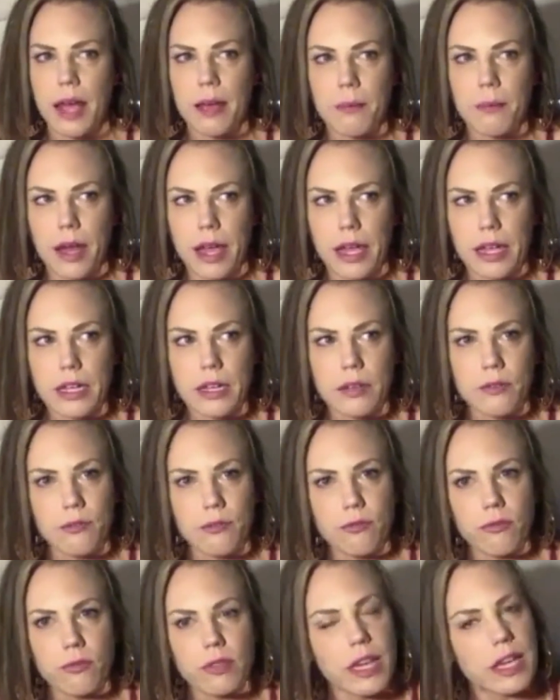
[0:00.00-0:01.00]
mind, if
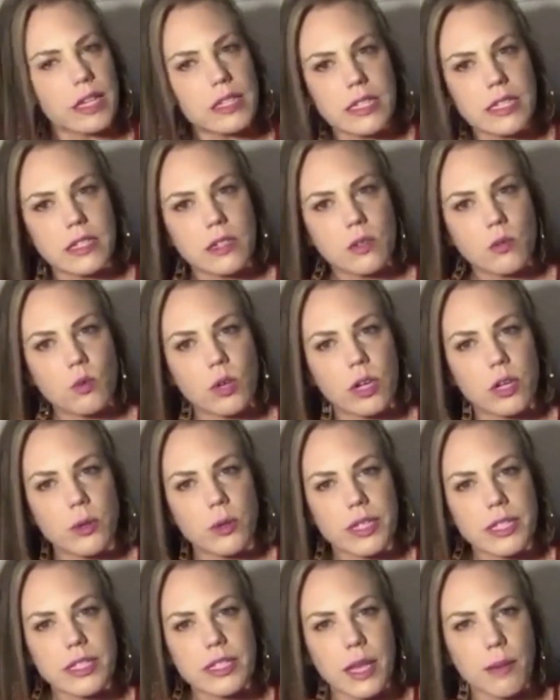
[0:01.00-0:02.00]
they didn't want to
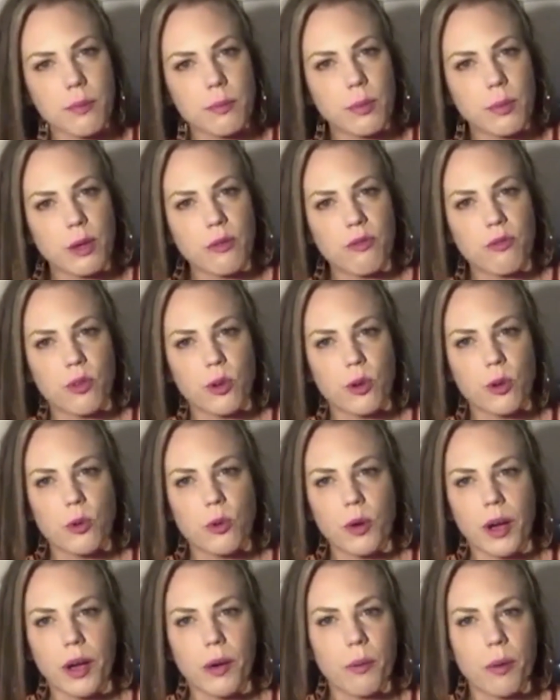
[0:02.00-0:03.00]
accept me for who
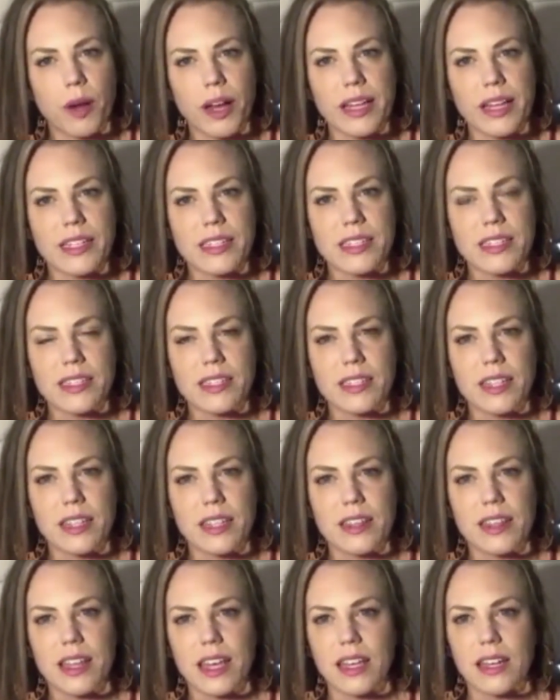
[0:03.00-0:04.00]
I was,
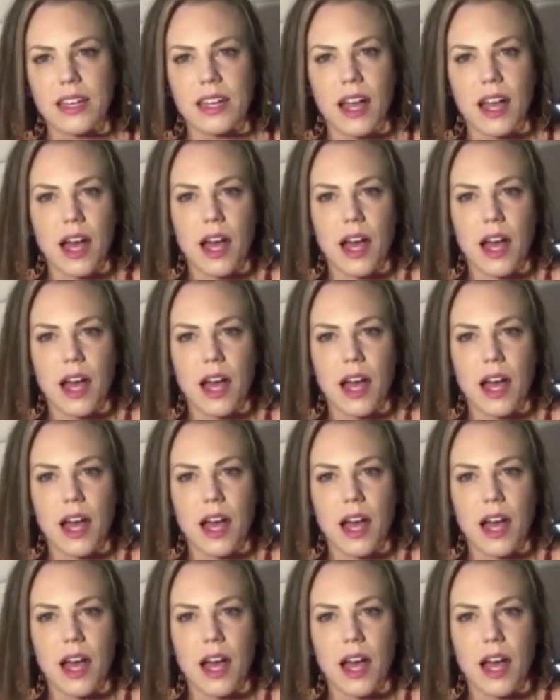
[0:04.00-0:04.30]
then